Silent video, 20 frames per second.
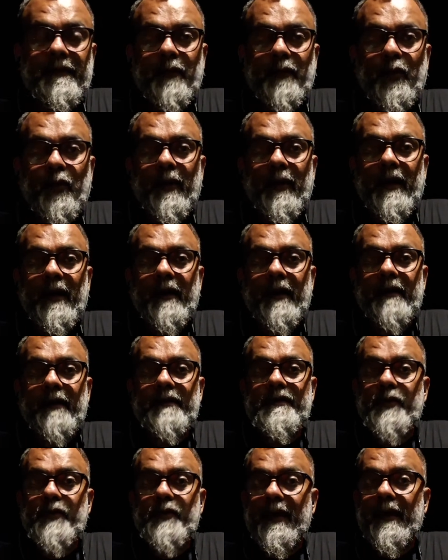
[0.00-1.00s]
who were
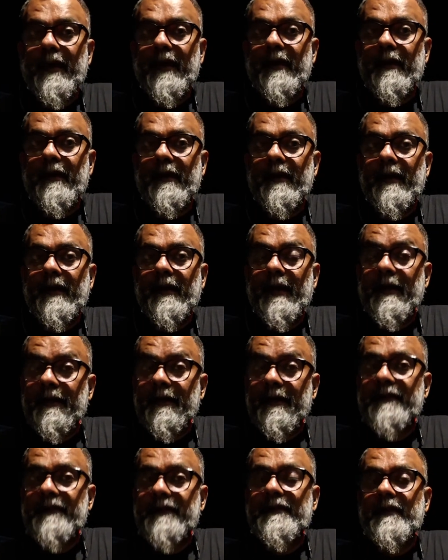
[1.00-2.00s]
showing
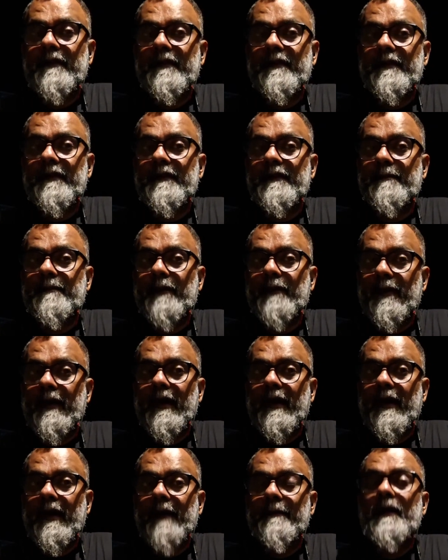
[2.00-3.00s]
interest in this
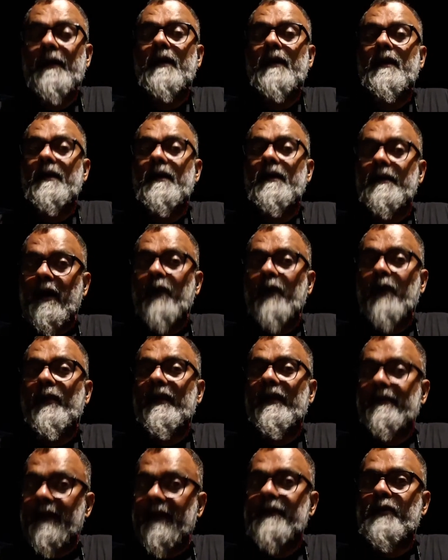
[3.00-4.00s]
program now
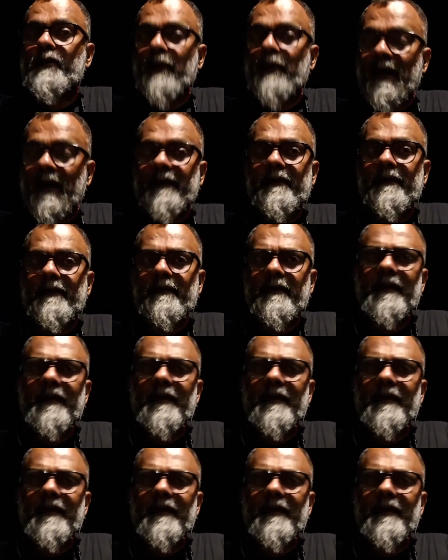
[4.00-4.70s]
will think twice. That's